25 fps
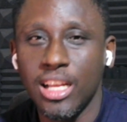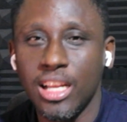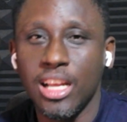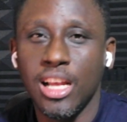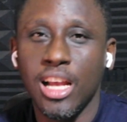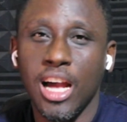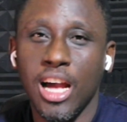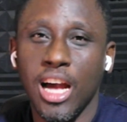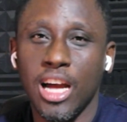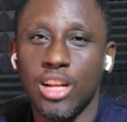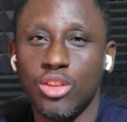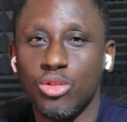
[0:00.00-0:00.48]

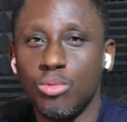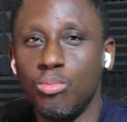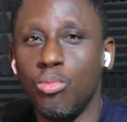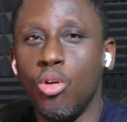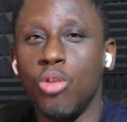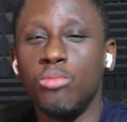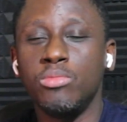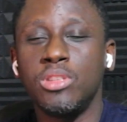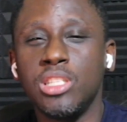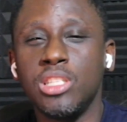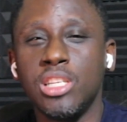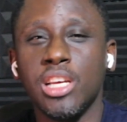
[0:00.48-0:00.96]

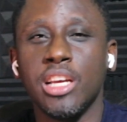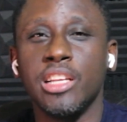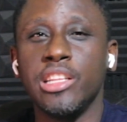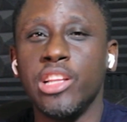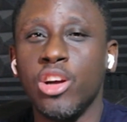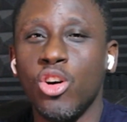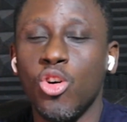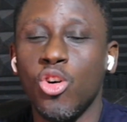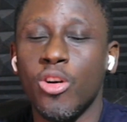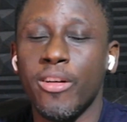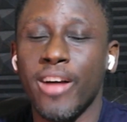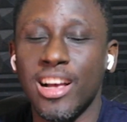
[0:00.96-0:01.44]
anubomsky and the
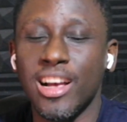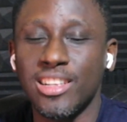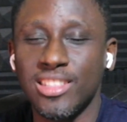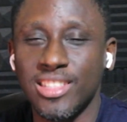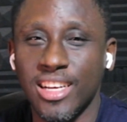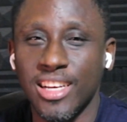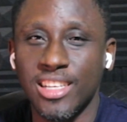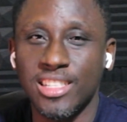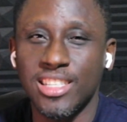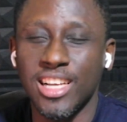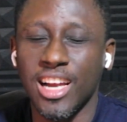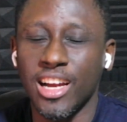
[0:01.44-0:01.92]
oral
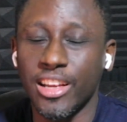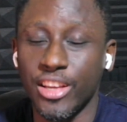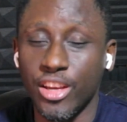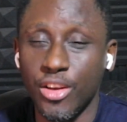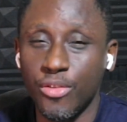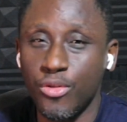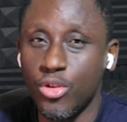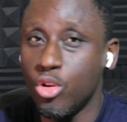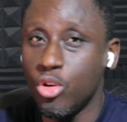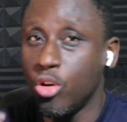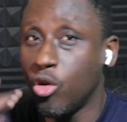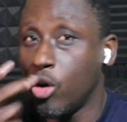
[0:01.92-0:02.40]
sex can give
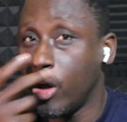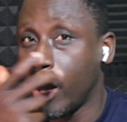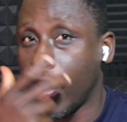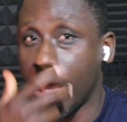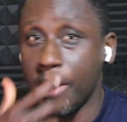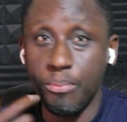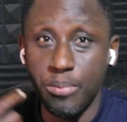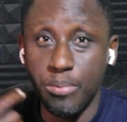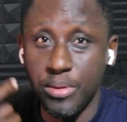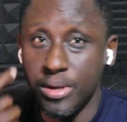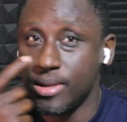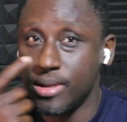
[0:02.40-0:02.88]
you
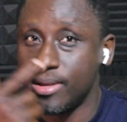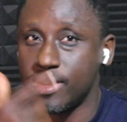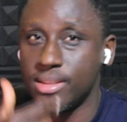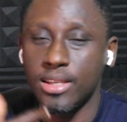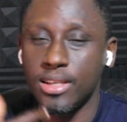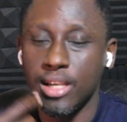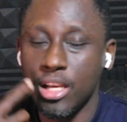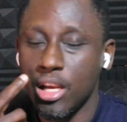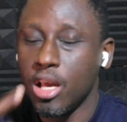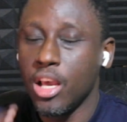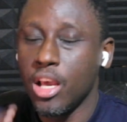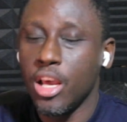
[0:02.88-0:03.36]
herpes
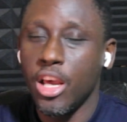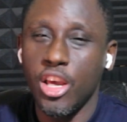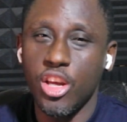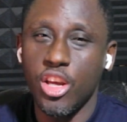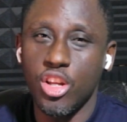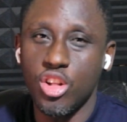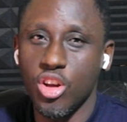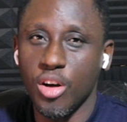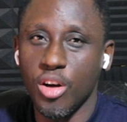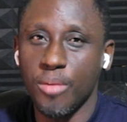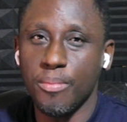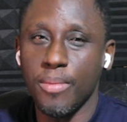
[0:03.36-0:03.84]
in
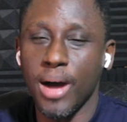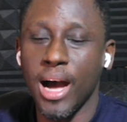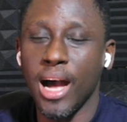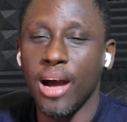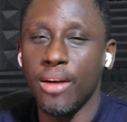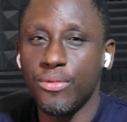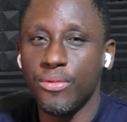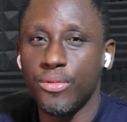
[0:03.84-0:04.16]
your mouth.